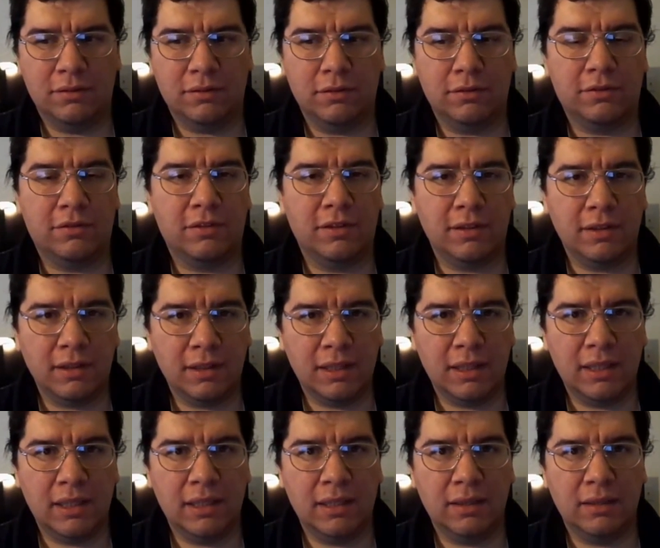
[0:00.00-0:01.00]
So
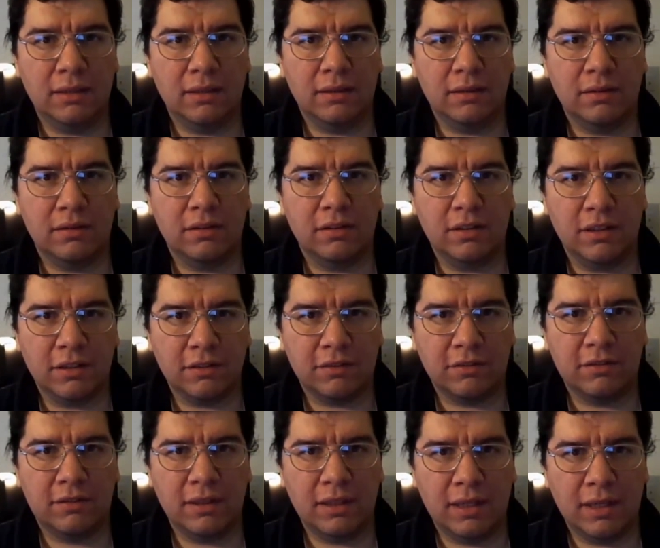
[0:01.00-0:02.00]
suddenly, the
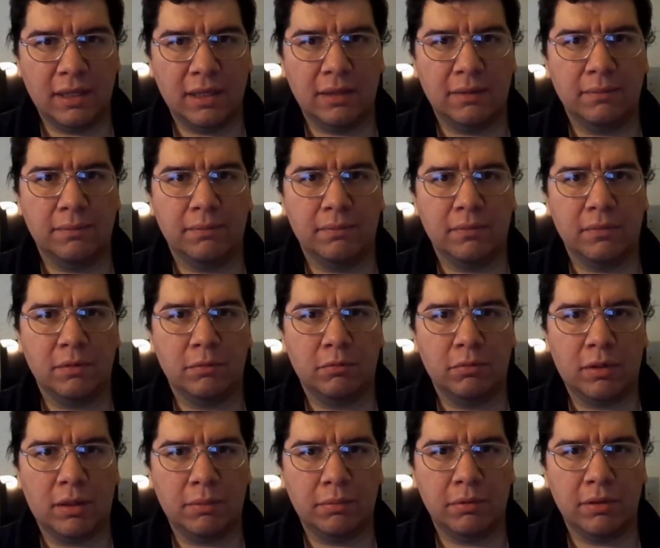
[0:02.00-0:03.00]
next day,
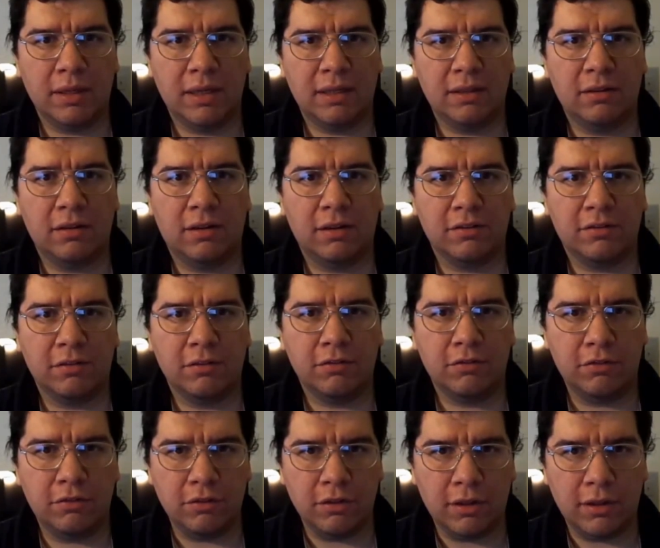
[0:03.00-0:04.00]
Robert had lost
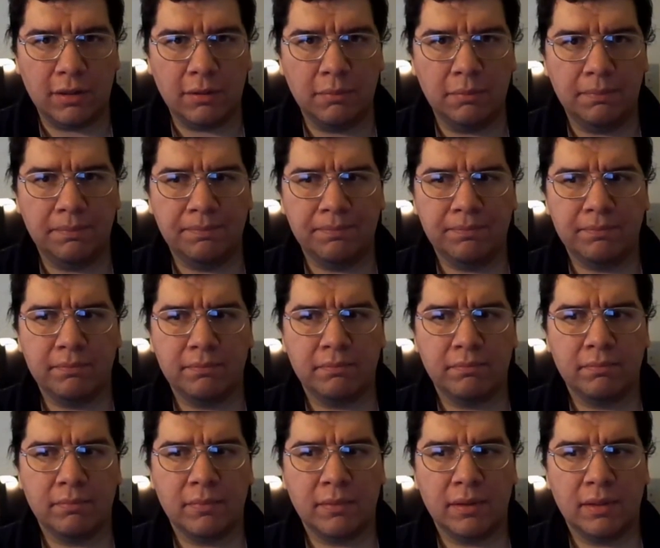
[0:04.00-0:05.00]
his job
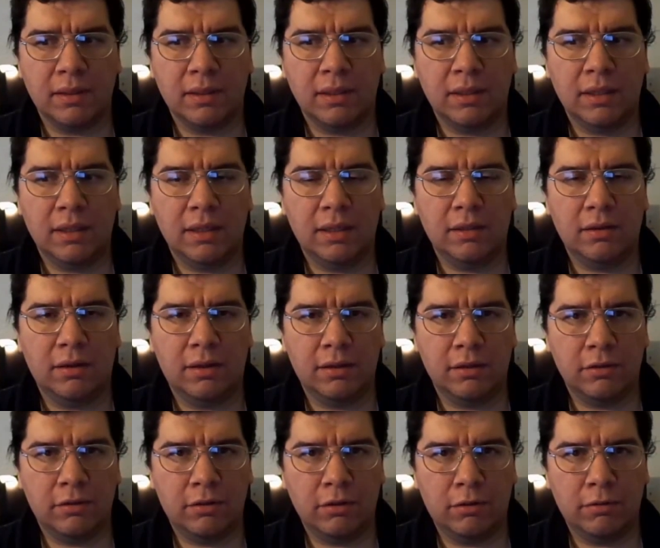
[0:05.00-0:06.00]
and
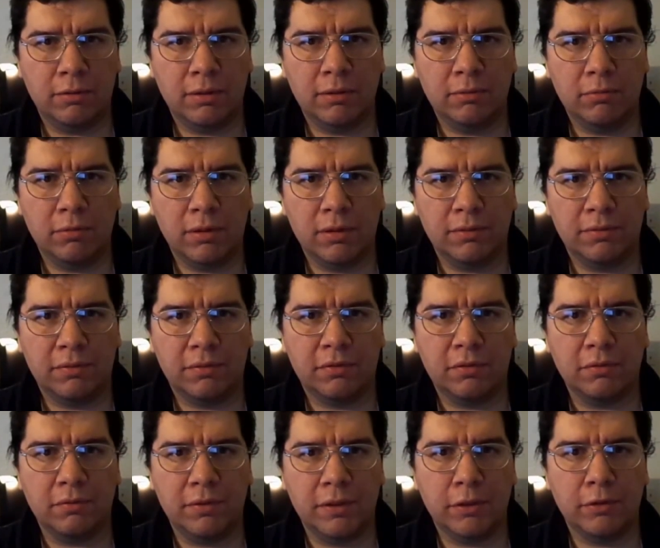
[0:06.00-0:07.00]
undergoing with
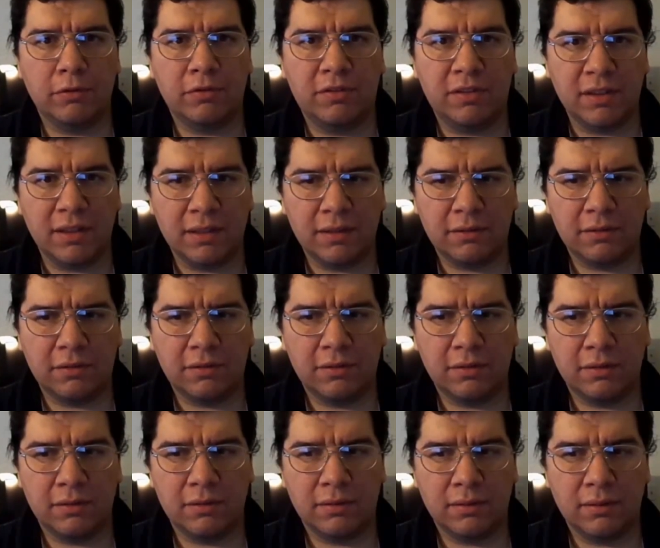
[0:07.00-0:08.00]
severe
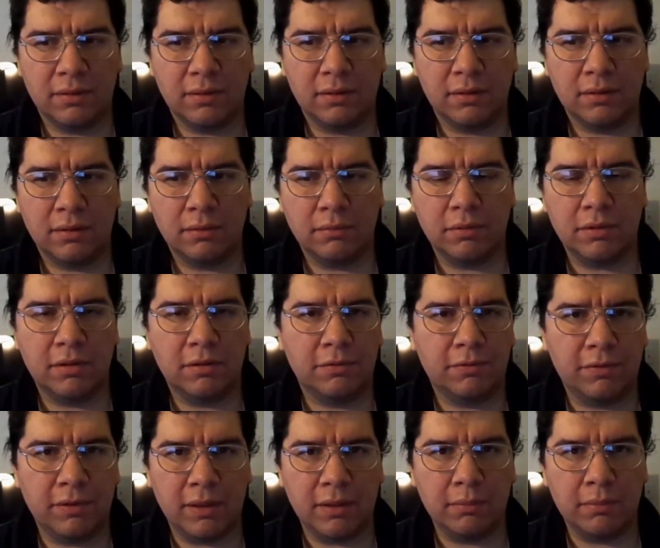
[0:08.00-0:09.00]
debt with the
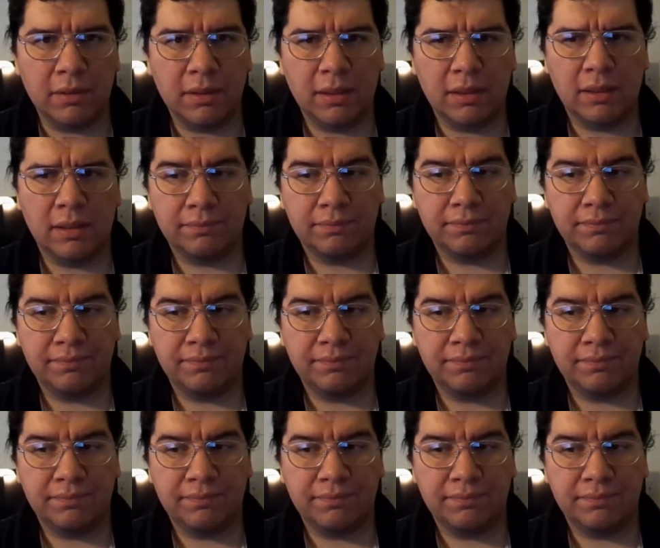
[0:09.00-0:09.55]
family